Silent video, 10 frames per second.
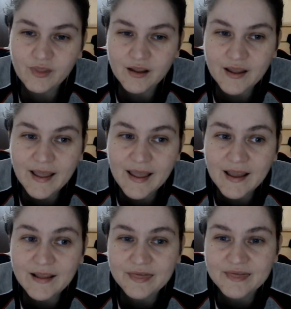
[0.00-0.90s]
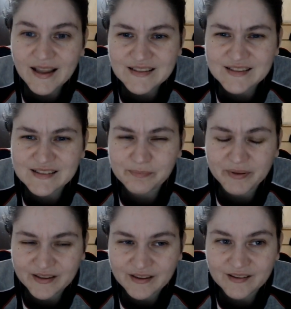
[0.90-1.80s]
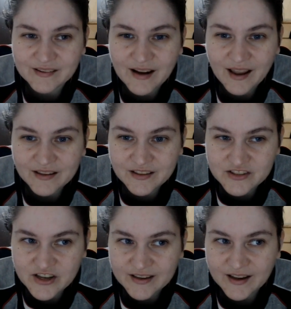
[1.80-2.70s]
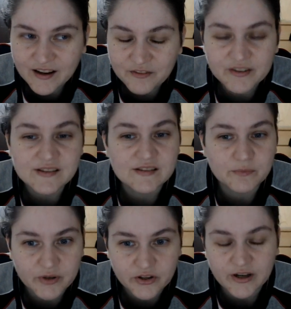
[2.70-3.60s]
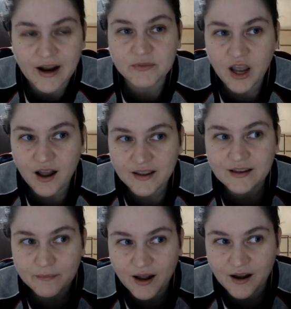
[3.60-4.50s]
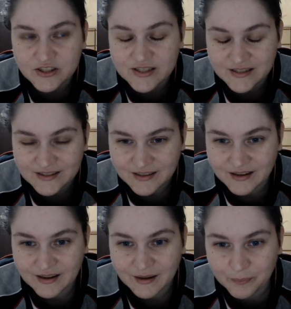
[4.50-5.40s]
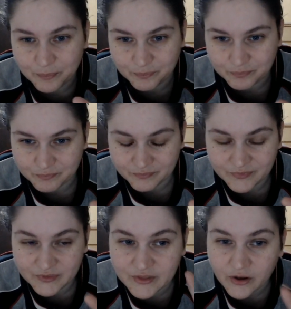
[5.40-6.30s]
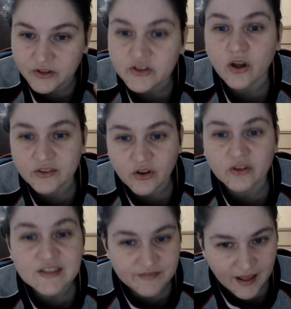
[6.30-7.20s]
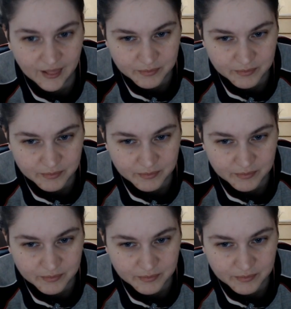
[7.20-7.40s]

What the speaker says: And that's because an INTJ kind of feels superior. I'm talking about non-developed